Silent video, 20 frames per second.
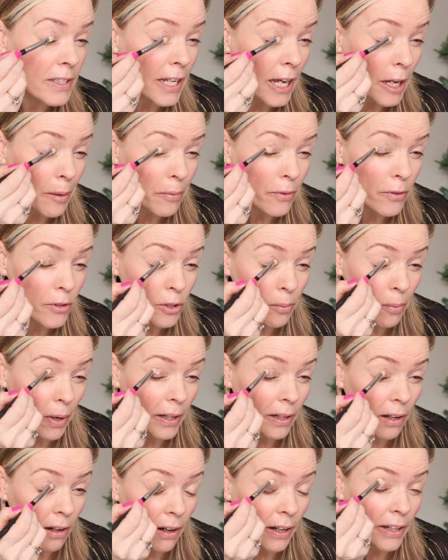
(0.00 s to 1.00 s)
depth to
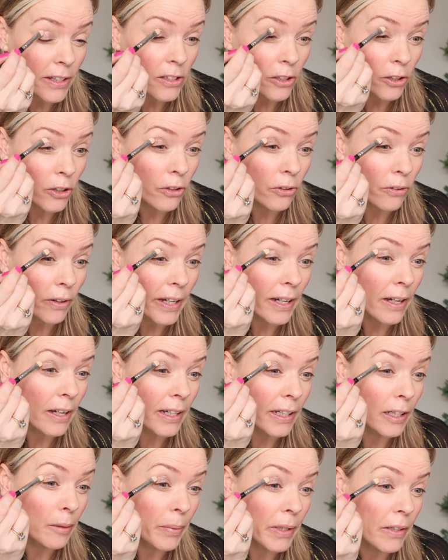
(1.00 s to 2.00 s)
my eye to create a
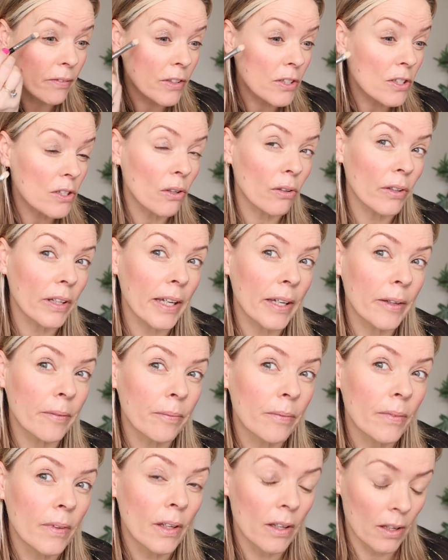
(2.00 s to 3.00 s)
little bit of a socket.